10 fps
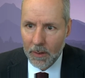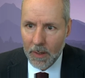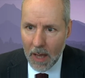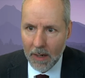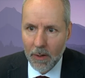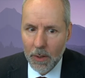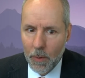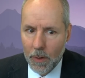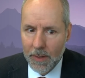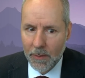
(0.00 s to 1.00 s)
a lot of good
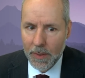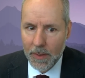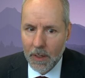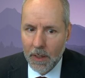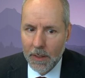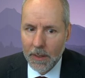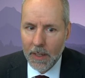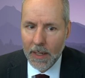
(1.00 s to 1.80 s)
work that's been done,